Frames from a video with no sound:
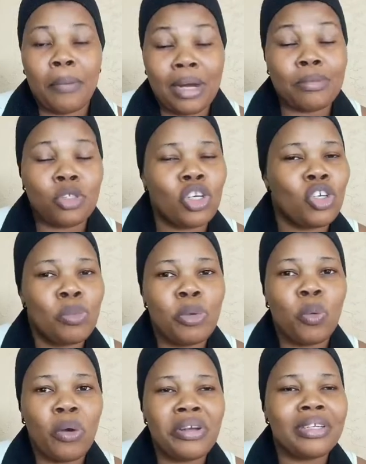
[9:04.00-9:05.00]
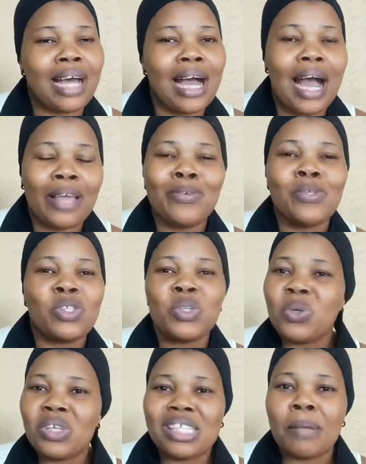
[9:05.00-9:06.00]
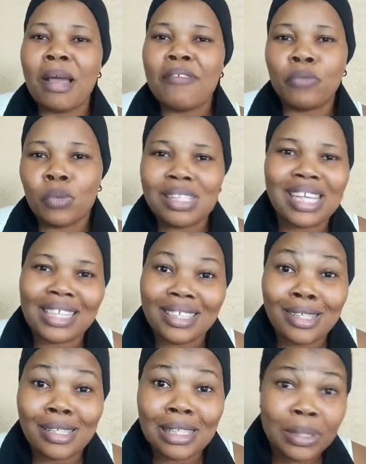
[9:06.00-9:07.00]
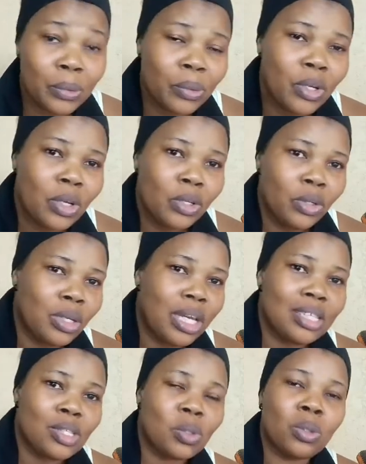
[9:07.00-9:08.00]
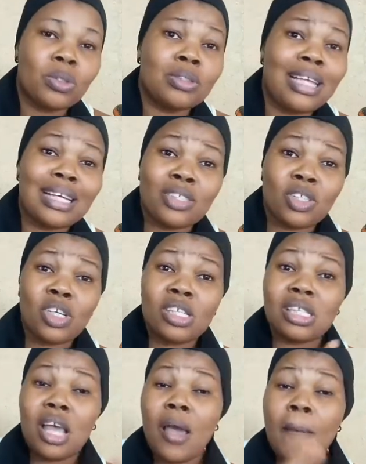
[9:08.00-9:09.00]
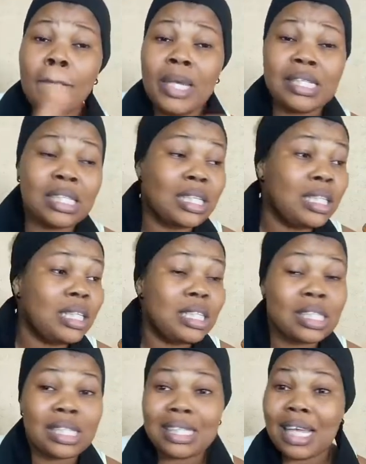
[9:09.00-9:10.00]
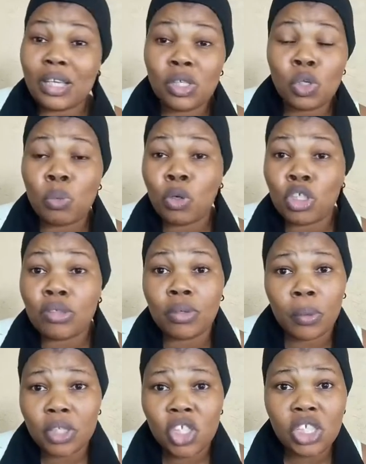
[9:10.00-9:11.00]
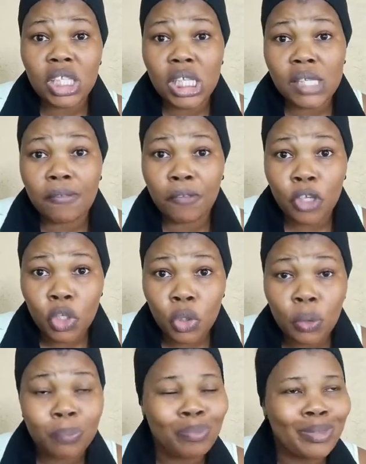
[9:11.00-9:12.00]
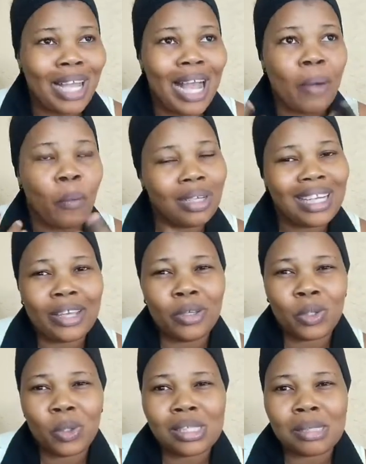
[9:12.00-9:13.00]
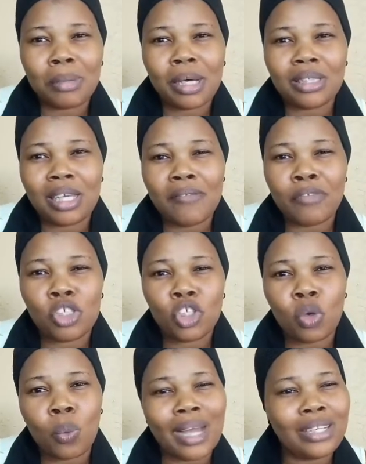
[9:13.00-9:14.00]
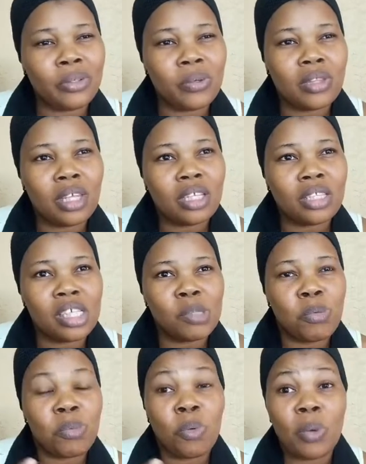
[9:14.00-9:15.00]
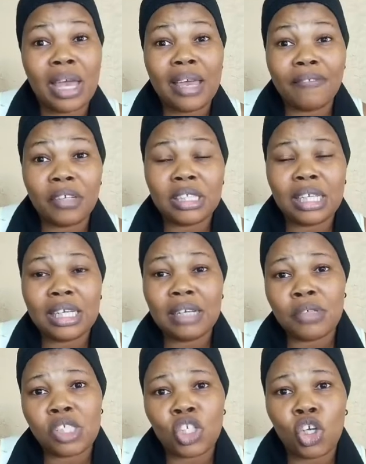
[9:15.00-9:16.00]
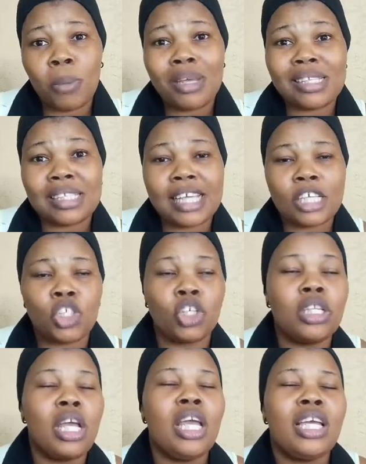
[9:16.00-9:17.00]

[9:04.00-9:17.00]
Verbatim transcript: but I'm sure he'll be worried that, are you serious that my votes are this low? You get. So that's just basically it. Thank you so much for watching this video. What are your thoughts about the eviction? Why do you think these people were evicted? Leave it in the comment section.